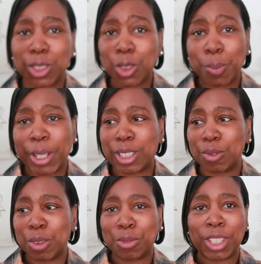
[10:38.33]

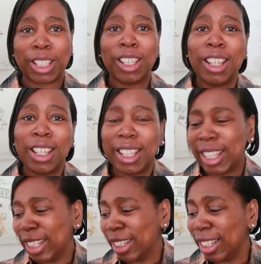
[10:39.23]
£2.50
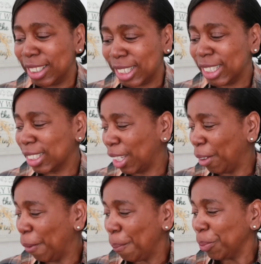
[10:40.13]
in
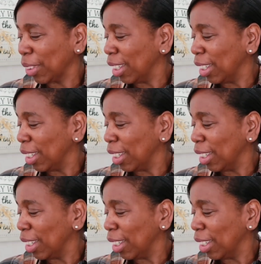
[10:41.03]
Tesco.